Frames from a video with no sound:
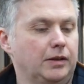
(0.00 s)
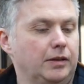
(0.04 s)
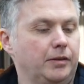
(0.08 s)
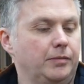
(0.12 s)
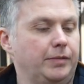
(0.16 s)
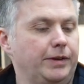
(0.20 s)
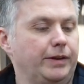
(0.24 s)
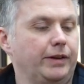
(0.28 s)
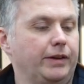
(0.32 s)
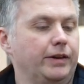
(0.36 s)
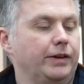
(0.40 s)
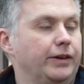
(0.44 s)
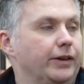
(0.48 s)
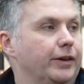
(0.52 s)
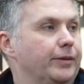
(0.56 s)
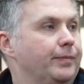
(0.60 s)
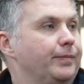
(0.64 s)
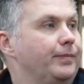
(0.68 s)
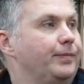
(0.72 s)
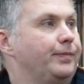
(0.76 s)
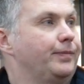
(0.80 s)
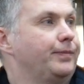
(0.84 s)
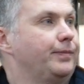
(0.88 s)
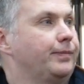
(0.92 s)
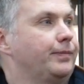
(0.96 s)
Pick the gun
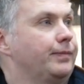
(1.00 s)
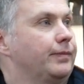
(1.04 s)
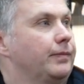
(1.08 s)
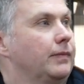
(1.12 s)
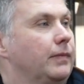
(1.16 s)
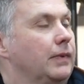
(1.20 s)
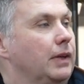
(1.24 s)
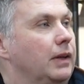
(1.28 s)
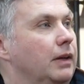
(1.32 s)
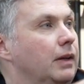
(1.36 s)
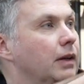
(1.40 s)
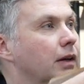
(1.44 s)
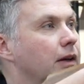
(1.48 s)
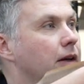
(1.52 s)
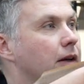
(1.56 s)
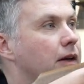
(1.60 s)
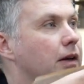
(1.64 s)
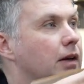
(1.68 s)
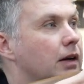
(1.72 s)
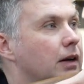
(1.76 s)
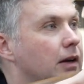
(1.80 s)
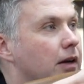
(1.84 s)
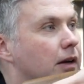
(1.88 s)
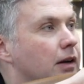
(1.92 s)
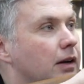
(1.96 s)
up.
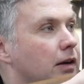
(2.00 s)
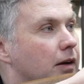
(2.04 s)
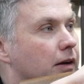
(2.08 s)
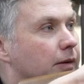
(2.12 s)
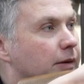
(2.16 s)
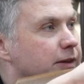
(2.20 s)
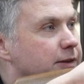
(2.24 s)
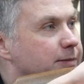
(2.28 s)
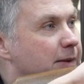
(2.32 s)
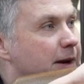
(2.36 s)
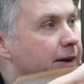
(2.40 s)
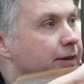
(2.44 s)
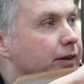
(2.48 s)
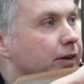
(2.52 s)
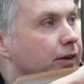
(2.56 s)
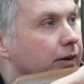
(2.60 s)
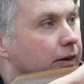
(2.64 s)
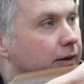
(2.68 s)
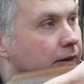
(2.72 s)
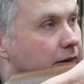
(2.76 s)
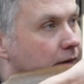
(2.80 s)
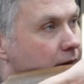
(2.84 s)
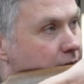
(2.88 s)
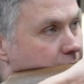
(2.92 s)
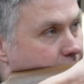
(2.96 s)
I'm going to mount the
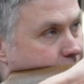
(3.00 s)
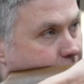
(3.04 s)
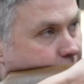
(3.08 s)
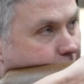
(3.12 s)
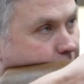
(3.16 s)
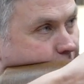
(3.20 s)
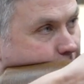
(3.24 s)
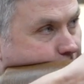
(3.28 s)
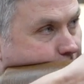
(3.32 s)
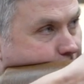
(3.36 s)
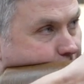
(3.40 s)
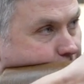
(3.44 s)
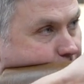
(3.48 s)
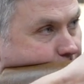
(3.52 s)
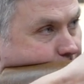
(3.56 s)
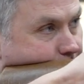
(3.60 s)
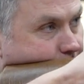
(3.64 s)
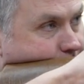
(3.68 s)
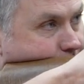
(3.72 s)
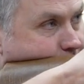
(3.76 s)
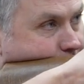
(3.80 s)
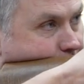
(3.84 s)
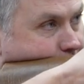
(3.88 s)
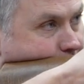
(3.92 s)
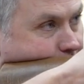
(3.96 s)
gun. I'm going to
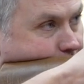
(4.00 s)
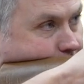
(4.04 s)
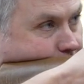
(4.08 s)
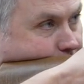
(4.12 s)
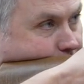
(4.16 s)
look down the